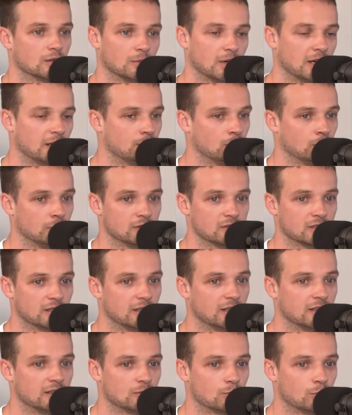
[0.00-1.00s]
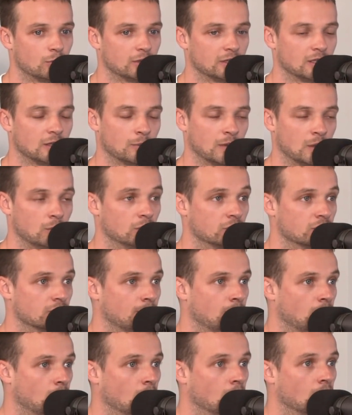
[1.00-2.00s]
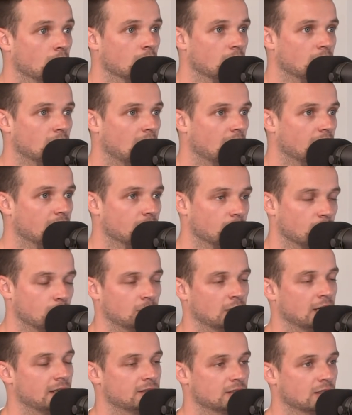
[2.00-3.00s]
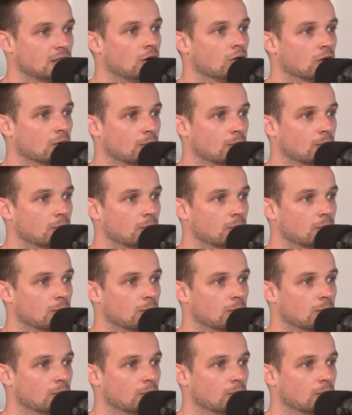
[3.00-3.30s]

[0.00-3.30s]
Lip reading: the main point you said then is bringing in people to support rather than replacing a whole